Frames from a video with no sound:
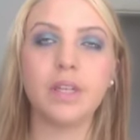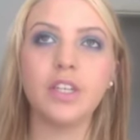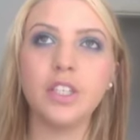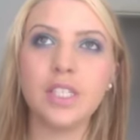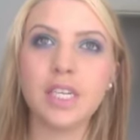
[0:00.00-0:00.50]

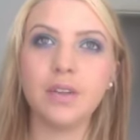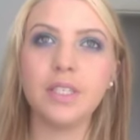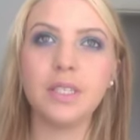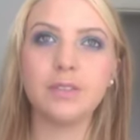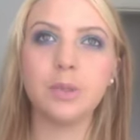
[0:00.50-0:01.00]

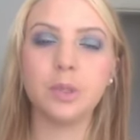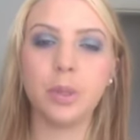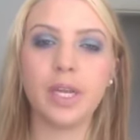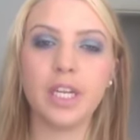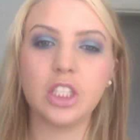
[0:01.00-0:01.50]

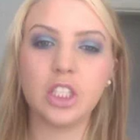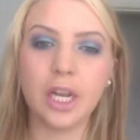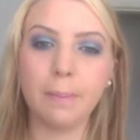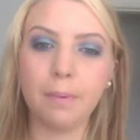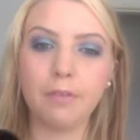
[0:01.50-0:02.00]
a
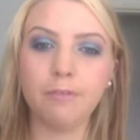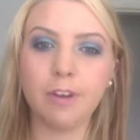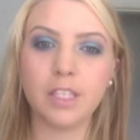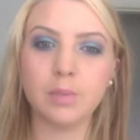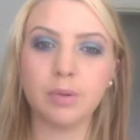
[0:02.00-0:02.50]
cheap
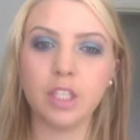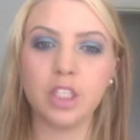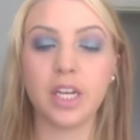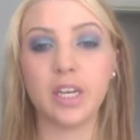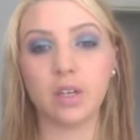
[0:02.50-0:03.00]
face
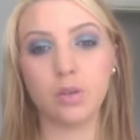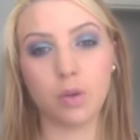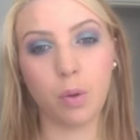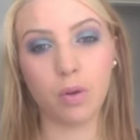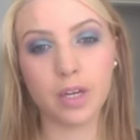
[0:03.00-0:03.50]
brush and a good
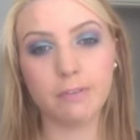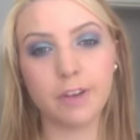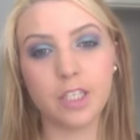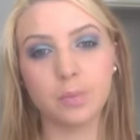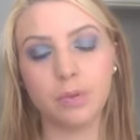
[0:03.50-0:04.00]
quality
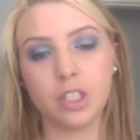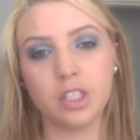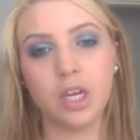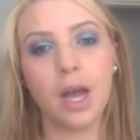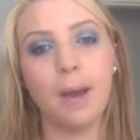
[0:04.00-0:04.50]
face
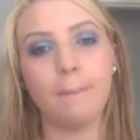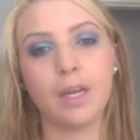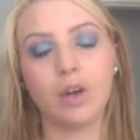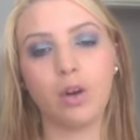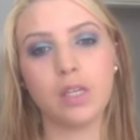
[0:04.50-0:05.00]
brush,
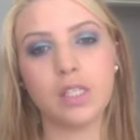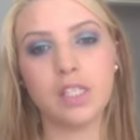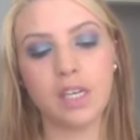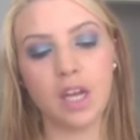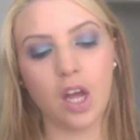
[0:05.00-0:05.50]
because
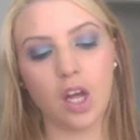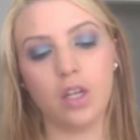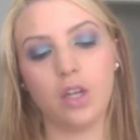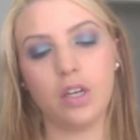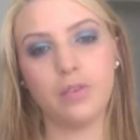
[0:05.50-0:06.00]

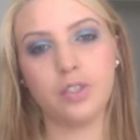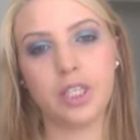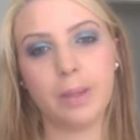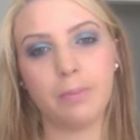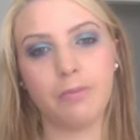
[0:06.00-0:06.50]
a lot of
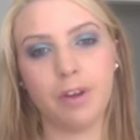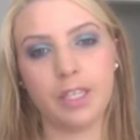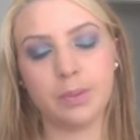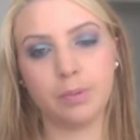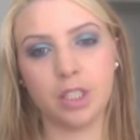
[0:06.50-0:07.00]
cheap
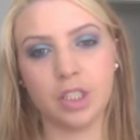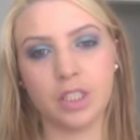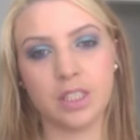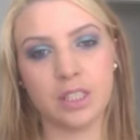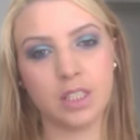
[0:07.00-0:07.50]
face
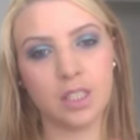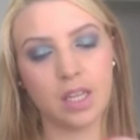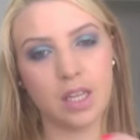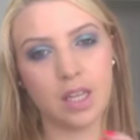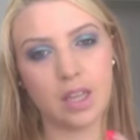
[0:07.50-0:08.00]
brushes,
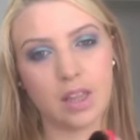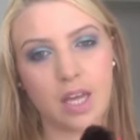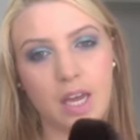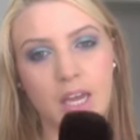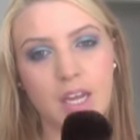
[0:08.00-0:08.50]

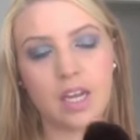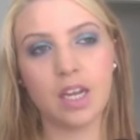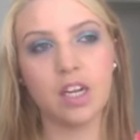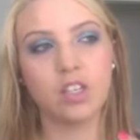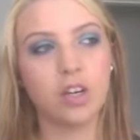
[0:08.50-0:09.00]
they
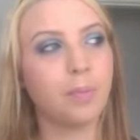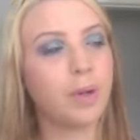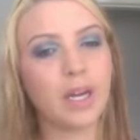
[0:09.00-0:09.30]
don't pick